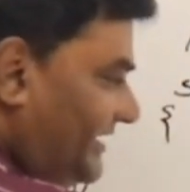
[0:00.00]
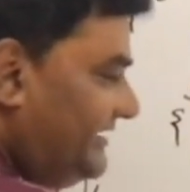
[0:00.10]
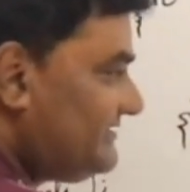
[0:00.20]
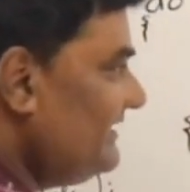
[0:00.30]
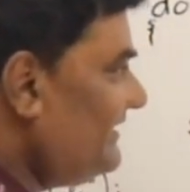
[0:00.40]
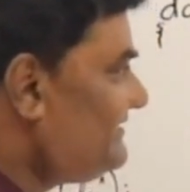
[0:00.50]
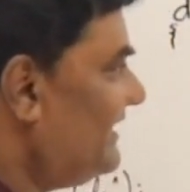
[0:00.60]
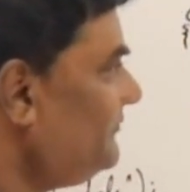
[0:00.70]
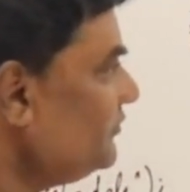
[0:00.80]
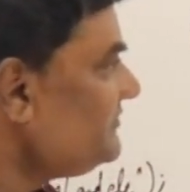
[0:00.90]
place, that is
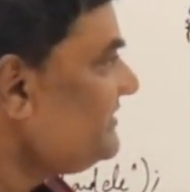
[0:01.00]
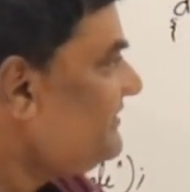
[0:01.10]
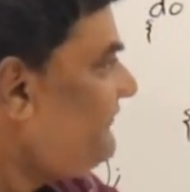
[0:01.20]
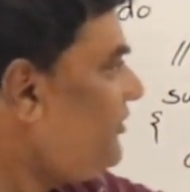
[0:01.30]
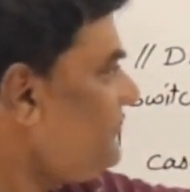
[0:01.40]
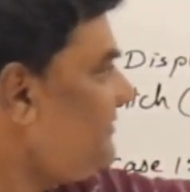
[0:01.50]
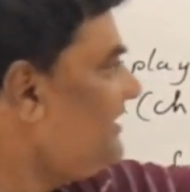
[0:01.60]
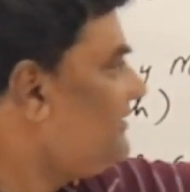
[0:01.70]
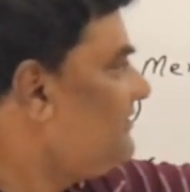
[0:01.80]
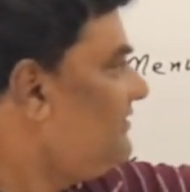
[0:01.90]
I am using the
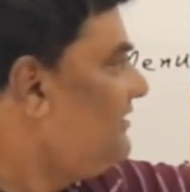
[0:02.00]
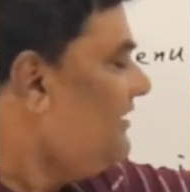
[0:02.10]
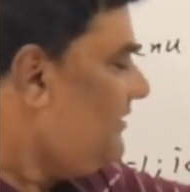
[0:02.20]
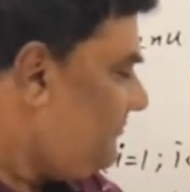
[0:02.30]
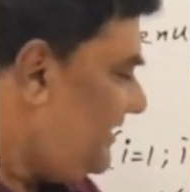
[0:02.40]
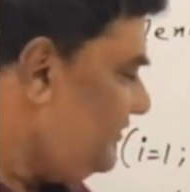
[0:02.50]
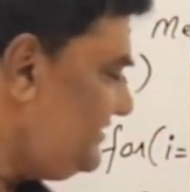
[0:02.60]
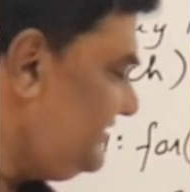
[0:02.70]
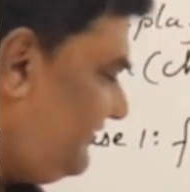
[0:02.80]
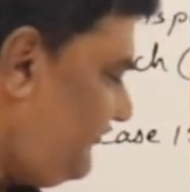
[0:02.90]
formula. By
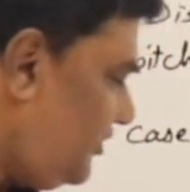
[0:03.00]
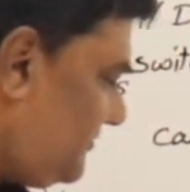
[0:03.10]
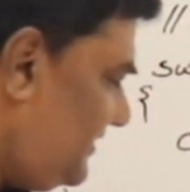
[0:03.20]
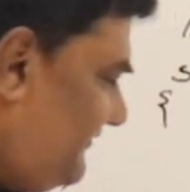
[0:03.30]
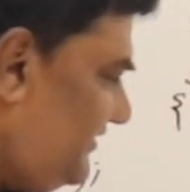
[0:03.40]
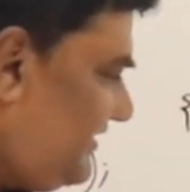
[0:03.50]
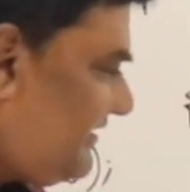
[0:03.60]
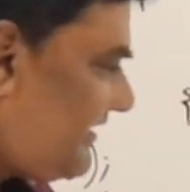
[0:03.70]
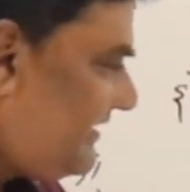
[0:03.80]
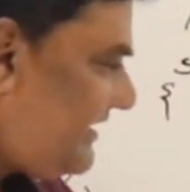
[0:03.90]
using the formula, we
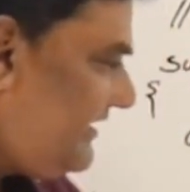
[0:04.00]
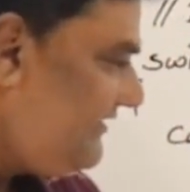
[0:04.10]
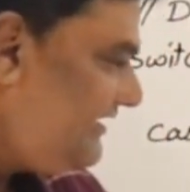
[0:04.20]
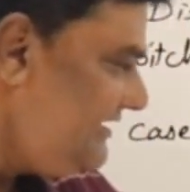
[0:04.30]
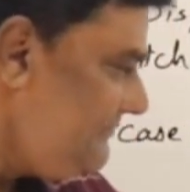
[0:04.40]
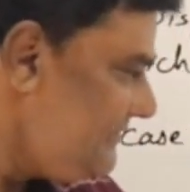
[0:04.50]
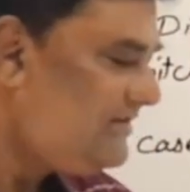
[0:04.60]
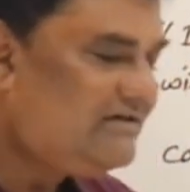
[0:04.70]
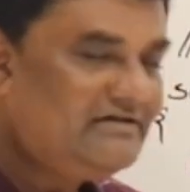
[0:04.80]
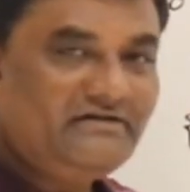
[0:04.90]
can retrieve an
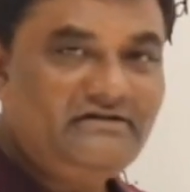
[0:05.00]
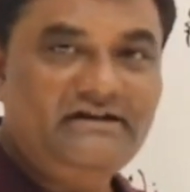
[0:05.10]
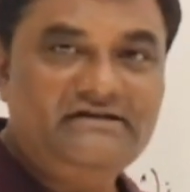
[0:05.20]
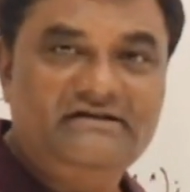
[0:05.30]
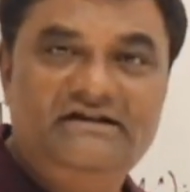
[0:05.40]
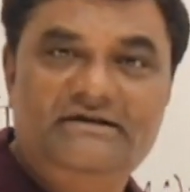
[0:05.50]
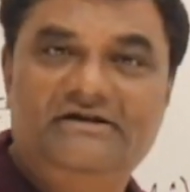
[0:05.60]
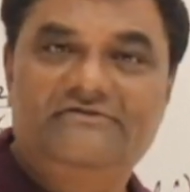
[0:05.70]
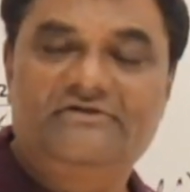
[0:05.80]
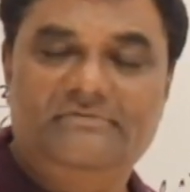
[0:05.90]
element, get an
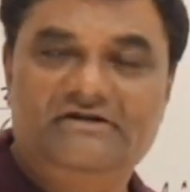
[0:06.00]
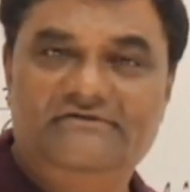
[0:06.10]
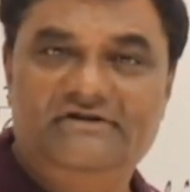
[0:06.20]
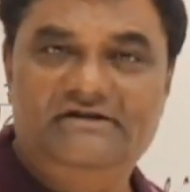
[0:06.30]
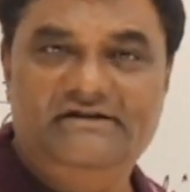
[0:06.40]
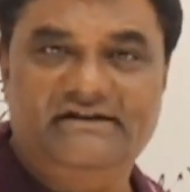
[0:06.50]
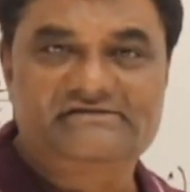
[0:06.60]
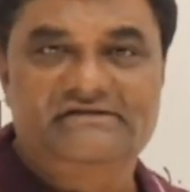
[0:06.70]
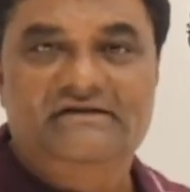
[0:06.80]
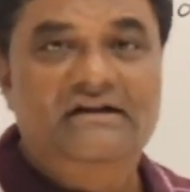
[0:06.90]
element from a given
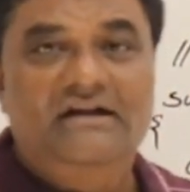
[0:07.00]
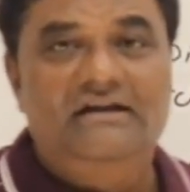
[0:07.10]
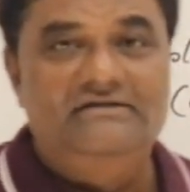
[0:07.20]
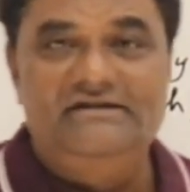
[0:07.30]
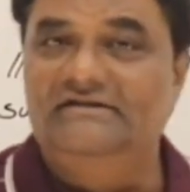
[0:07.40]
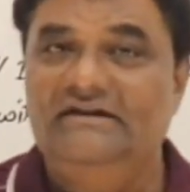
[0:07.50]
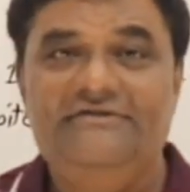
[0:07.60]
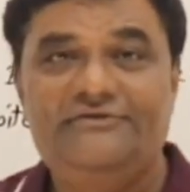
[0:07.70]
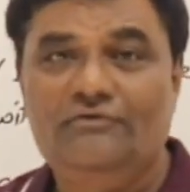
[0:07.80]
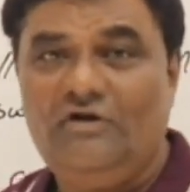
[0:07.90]
index. Then
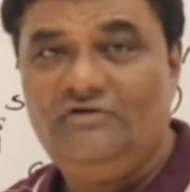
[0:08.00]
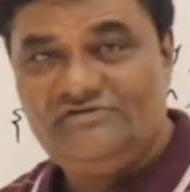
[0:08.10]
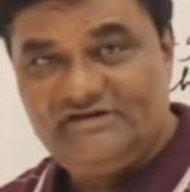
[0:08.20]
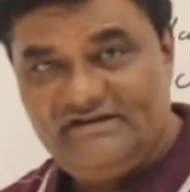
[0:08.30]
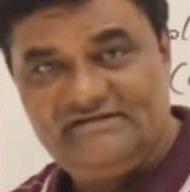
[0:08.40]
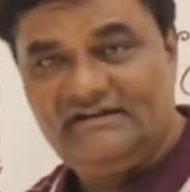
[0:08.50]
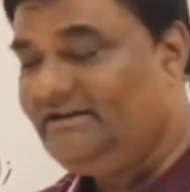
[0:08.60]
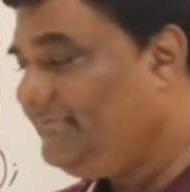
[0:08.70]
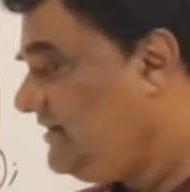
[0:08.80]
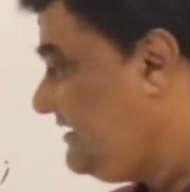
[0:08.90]
if you want to change an
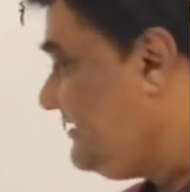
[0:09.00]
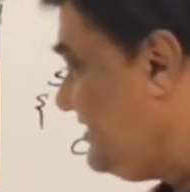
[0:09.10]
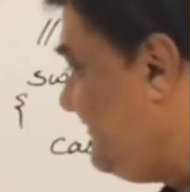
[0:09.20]
element at a